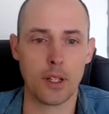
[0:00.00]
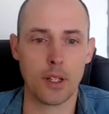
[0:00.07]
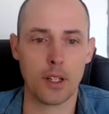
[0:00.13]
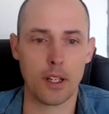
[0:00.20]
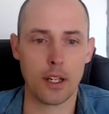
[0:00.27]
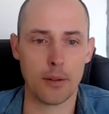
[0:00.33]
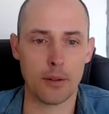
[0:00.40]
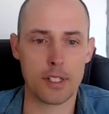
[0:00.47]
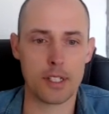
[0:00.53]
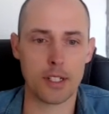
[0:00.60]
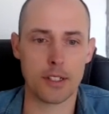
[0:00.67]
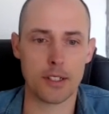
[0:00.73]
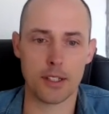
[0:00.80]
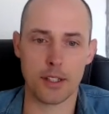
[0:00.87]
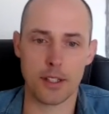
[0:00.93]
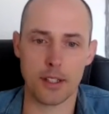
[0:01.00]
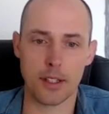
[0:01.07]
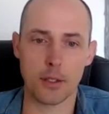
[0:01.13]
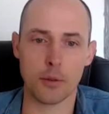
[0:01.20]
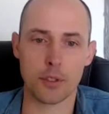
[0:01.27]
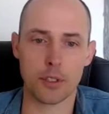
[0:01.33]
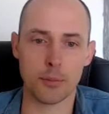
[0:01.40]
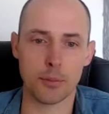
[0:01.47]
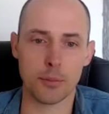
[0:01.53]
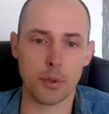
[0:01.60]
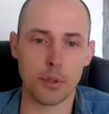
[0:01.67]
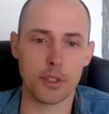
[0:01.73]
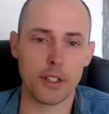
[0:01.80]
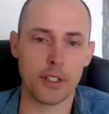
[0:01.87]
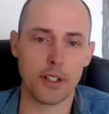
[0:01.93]
Kerry says, I think it was
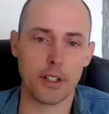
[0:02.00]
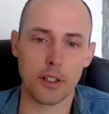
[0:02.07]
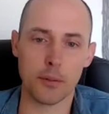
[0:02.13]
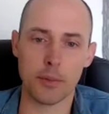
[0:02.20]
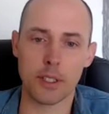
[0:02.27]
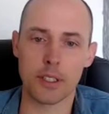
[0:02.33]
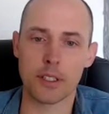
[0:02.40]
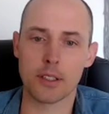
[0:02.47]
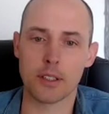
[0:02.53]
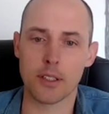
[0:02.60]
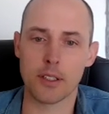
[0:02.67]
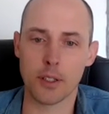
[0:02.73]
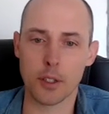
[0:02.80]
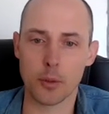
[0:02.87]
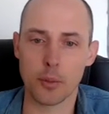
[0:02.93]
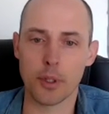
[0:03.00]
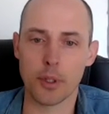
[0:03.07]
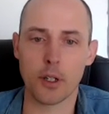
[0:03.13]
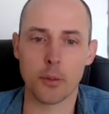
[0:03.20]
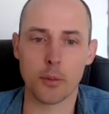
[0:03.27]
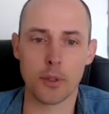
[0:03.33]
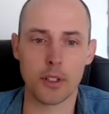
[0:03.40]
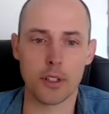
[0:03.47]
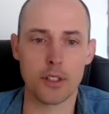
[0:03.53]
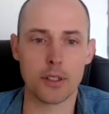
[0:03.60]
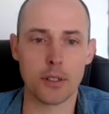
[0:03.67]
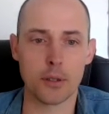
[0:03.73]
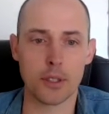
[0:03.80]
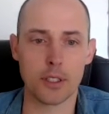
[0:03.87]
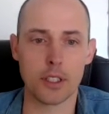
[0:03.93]
important that you mentioned not to become the
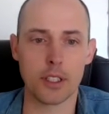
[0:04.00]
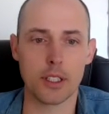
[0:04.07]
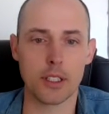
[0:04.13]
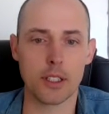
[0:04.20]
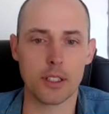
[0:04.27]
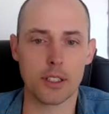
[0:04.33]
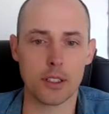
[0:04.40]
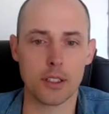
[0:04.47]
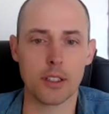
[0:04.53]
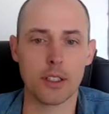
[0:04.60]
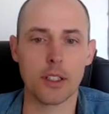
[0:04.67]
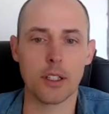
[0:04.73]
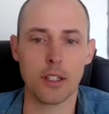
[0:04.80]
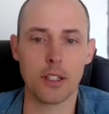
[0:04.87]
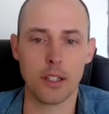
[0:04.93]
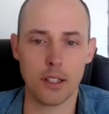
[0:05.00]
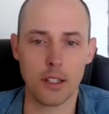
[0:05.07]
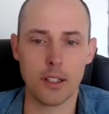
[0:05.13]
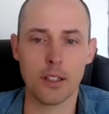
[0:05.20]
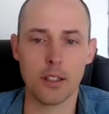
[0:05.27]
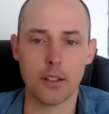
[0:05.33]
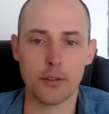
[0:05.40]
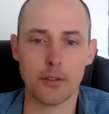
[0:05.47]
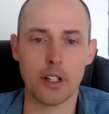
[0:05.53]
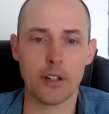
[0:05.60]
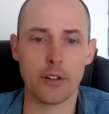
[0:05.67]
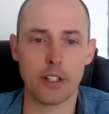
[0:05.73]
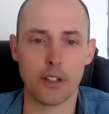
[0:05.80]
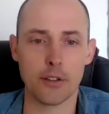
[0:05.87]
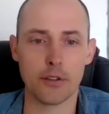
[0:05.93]
dissociation. Fair
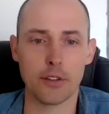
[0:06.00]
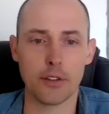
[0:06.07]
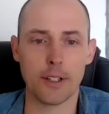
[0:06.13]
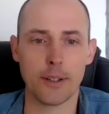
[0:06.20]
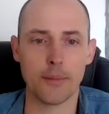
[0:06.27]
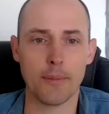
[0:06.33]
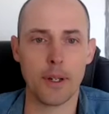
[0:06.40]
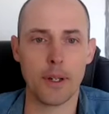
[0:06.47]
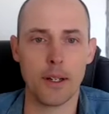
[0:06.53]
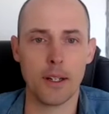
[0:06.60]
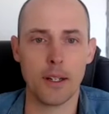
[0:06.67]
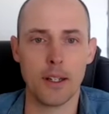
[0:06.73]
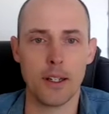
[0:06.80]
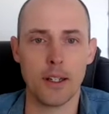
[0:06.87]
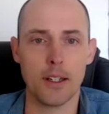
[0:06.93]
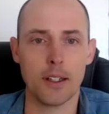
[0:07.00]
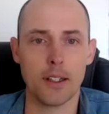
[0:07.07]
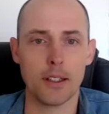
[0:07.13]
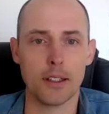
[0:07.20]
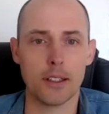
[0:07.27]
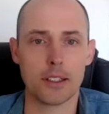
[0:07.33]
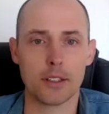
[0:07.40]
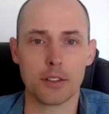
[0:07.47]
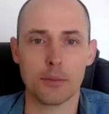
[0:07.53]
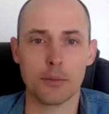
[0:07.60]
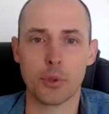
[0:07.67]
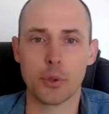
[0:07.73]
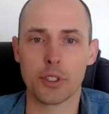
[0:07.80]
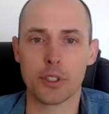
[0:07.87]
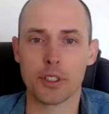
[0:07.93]
enough, yeah. It's
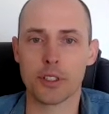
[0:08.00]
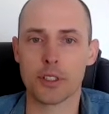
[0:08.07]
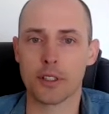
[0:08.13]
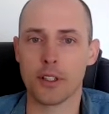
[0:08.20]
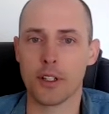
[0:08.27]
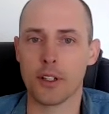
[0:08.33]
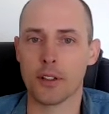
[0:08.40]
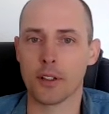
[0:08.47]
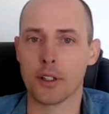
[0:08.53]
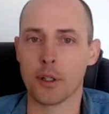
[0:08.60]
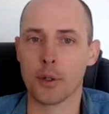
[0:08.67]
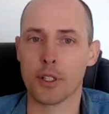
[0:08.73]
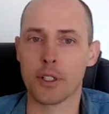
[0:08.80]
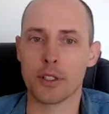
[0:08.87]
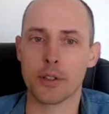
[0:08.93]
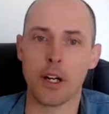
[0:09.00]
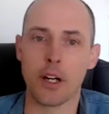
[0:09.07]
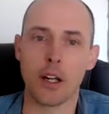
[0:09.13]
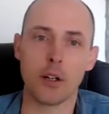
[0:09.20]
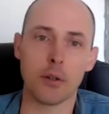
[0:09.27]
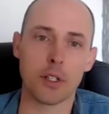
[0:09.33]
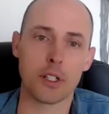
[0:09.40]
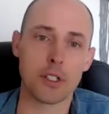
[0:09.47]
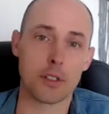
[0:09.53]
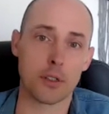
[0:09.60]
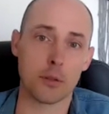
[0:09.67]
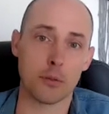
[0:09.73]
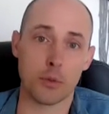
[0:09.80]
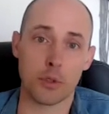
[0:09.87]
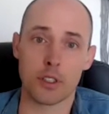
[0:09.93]
important to not go into either
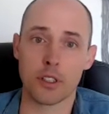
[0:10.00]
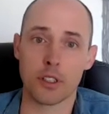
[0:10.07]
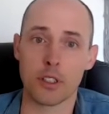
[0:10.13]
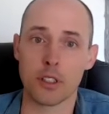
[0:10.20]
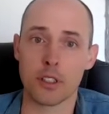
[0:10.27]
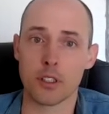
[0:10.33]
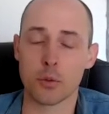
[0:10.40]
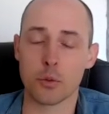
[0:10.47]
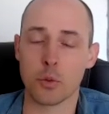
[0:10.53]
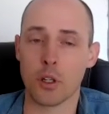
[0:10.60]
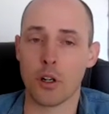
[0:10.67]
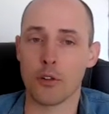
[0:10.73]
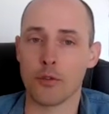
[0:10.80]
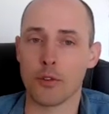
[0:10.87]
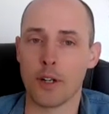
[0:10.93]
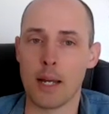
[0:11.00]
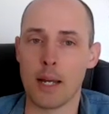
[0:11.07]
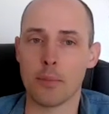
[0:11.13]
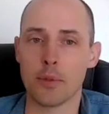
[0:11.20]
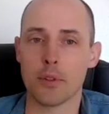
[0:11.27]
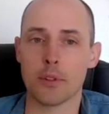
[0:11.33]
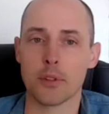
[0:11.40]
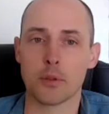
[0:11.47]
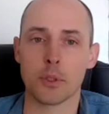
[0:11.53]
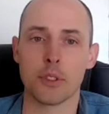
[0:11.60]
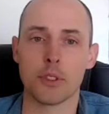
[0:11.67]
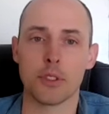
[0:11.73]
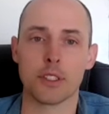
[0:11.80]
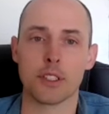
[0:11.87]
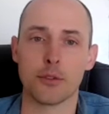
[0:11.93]
extreme, which is what often happens when
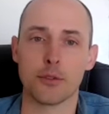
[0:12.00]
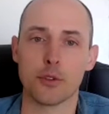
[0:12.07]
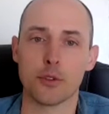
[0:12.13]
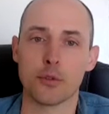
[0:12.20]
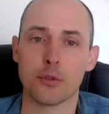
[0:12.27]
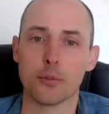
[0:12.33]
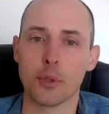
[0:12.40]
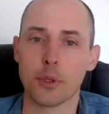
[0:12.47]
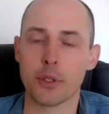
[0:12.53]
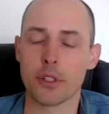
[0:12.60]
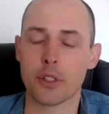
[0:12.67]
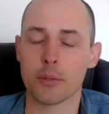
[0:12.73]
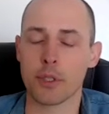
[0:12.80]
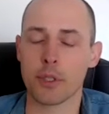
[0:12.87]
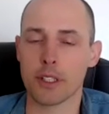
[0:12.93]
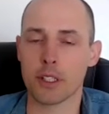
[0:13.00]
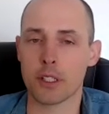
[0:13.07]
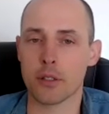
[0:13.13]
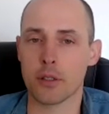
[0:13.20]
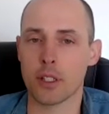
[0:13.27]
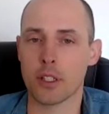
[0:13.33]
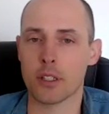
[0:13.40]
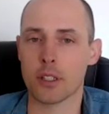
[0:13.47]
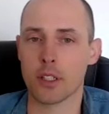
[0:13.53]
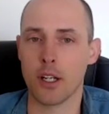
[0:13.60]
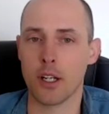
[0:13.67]
you suffer from post-traumatic stress.